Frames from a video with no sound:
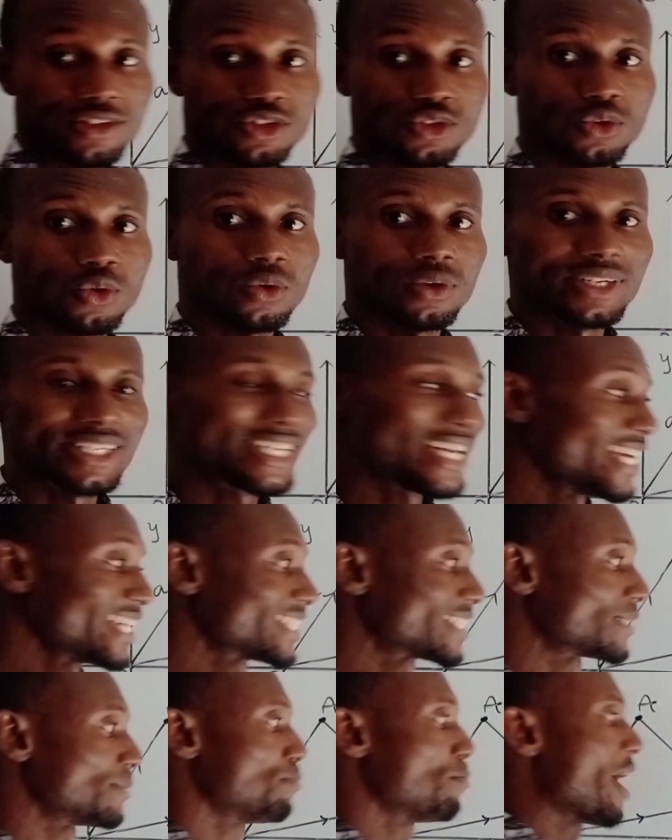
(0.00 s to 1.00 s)
So
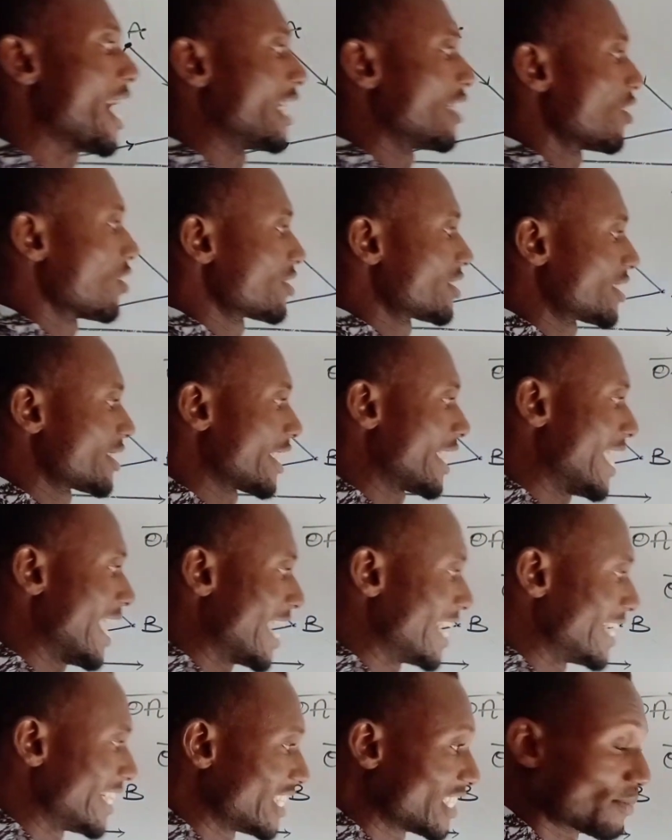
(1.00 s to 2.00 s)
this -3
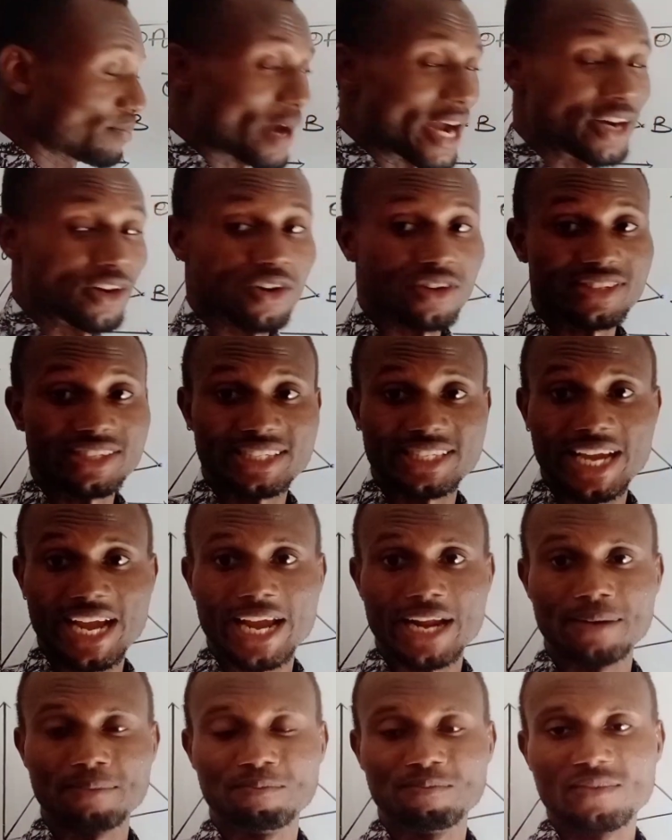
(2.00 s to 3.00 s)
and this
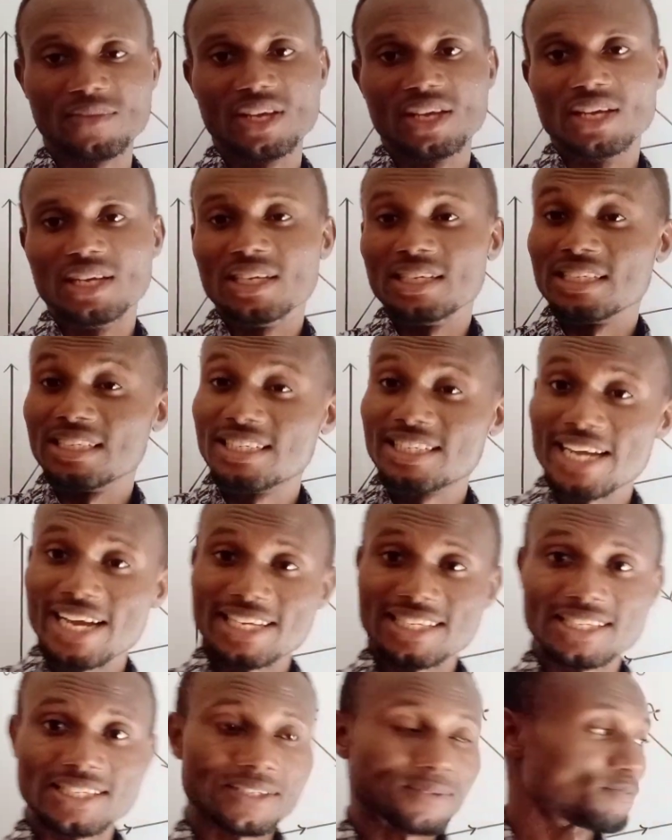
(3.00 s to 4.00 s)
-10
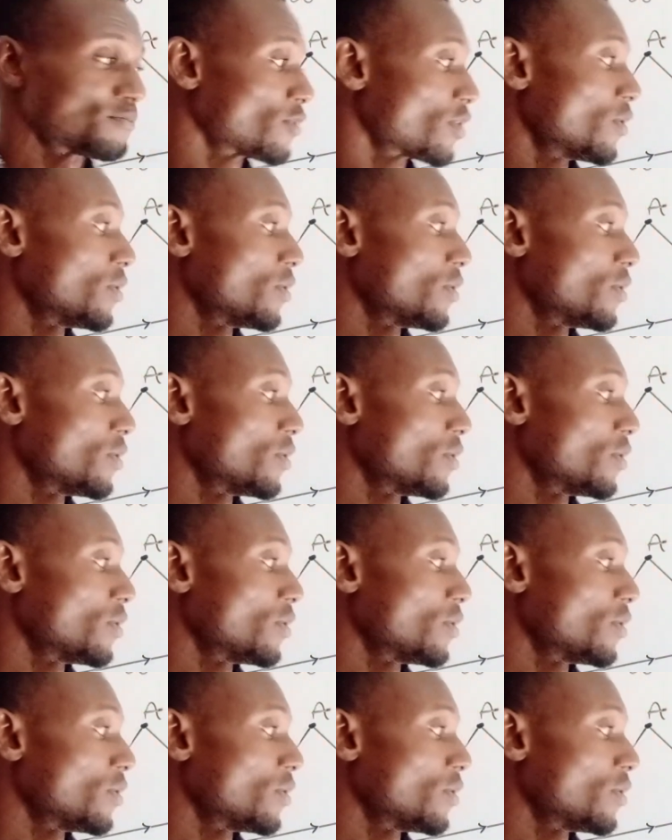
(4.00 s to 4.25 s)
just